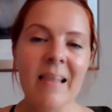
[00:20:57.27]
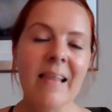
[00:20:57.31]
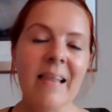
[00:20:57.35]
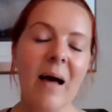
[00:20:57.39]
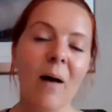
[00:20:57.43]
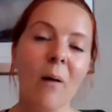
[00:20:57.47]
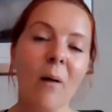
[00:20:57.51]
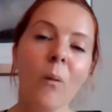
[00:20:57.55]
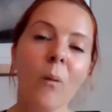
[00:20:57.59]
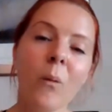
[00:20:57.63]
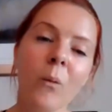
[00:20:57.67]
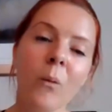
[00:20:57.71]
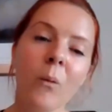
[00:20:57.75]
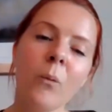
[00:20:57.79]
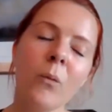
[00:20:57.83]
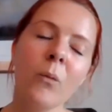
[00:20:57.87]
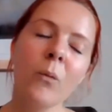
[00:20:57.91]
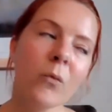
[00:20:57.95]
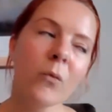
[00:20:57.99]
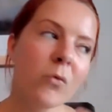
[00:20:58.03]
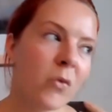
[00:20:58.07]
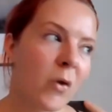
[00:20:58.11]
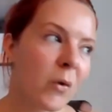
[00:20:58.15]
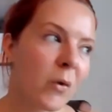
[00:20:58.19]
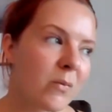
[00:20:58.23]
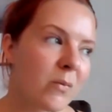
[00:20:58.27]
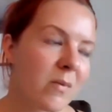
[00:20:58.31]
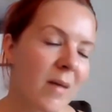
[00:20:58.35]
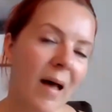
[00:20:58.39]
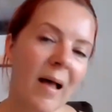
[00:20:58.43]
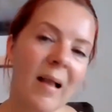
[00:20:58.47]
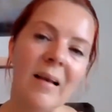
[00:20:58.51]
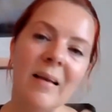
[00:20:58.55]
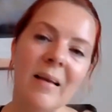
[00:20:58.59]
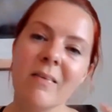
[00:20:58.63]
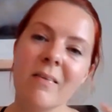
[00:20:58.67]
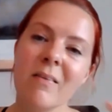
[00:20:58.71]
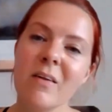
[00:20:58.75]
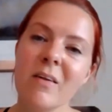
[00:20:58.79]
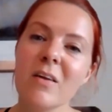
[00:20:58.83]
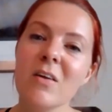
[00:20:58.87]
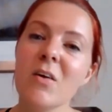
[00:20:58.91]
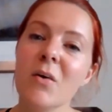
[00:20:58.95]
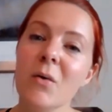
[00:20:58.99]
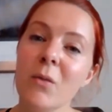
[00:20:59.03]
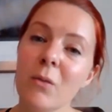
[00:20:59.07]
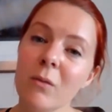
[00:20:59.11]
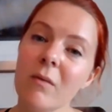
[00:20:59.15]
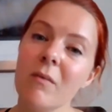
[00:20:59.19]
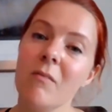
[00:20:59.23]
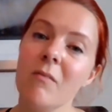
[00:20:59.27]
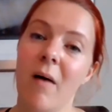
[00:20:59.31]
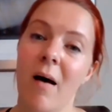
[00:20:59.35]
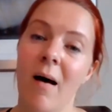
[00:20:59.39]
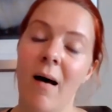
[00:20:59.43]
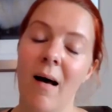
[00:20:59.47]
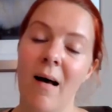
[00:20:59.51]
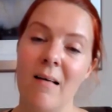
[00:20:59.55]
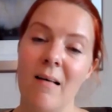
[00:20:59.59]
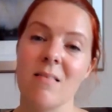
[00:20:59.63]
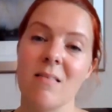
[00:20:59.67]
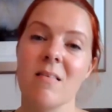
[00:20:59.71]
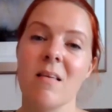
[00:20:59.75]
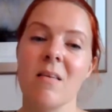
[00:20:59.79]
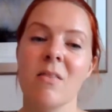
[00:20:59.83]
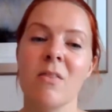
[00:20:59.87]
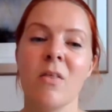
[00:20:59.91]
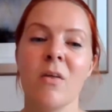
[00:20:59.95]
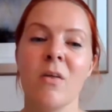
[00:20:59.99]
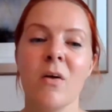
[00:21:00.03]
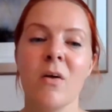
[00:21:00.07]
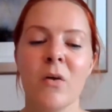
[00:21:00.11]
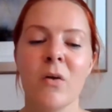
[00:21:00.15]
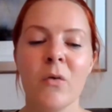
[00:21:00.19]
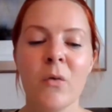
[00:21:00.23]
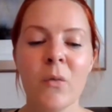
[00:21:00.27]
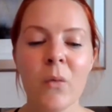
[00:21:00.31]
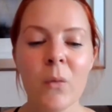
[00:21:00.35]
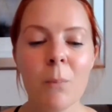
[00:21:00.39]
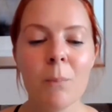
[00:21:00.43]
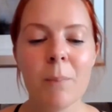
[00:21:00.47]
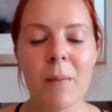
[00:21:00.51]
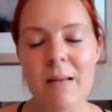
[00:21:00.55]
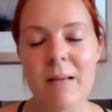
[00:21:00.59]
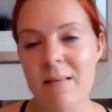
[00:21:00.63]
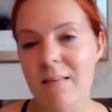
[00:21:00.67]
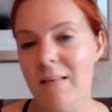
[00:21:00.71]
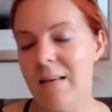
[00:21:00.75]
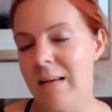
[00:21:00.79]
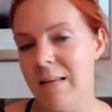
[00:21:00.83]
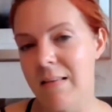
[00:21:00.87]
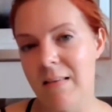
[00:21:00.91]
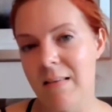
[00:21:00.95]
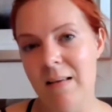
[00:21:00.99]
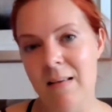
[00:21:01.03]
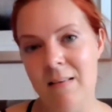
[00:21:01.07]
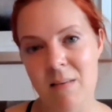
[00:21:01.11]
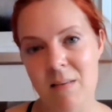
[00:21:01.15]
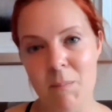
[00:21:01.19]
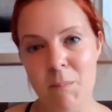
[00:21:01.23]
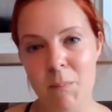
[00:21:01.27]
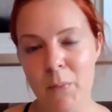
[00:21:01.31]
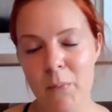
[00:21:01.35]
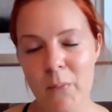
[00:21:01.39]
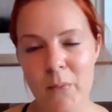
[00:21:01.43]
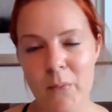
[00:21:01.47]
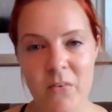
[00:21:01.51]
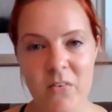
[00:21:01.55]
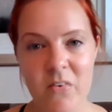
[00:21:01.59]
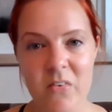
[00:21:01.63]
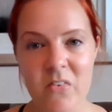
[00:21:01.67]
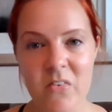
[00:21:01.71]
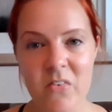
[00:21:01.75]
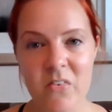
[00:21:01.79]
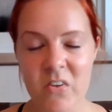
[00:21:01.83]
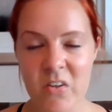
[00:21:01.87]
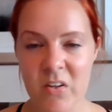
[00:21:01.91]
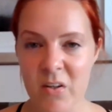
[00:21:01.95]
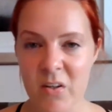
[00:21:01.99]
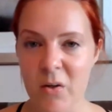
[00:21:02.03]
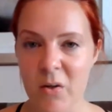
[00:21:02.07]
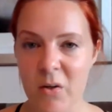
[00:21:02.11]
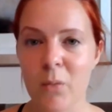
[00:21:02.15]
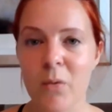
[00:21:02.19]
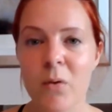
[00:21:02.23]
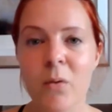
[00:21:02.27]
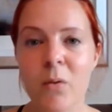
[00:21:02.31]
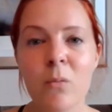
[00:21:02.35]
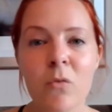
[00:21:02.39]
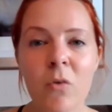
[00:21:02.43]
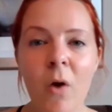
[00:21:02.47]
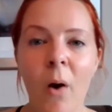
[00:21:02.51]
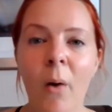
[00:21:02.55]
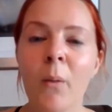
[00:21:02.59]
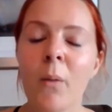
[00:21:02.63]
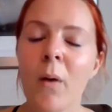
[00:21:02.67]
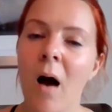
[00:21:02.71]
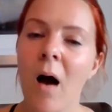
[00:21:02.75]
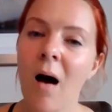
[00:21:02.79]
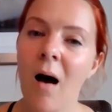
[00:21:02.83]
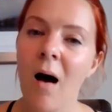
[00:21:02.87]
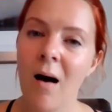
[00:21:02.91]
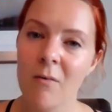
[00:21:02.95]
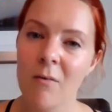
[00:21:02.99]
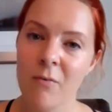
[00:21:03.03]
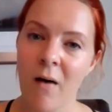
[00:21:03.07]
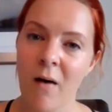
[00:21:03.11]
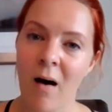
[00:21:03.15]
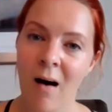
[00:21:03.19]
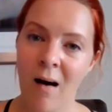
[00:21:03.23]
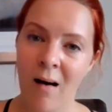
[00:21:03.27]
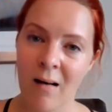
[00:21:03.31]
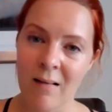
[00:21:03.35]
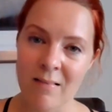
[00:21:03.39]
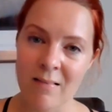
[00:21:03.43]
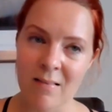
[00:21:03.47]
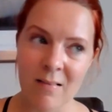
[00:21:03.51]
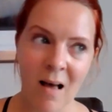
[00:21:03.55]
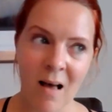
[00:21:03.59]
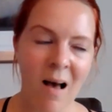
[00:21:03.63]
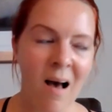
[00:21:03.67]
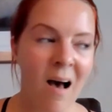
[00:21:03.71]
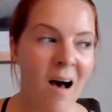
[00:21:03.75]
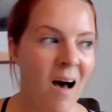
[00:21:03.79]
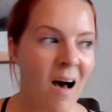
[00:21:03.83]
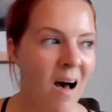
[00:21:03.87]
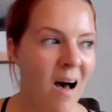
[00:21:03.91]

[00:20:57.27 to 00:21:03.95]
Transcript: They're also telling the universe that your business is important to you. You don't half-ass